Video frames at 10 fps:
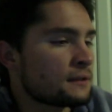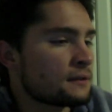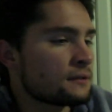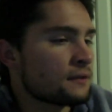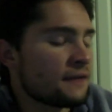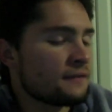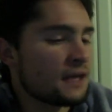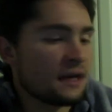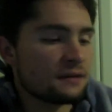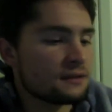Driving
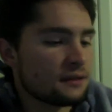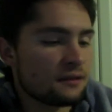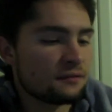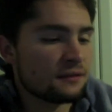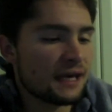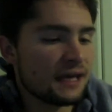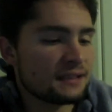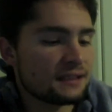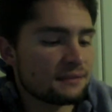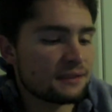out through
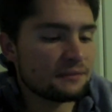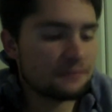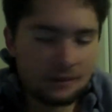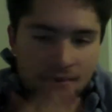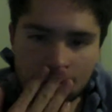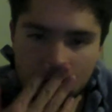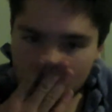that, I'm gonna I'm gonna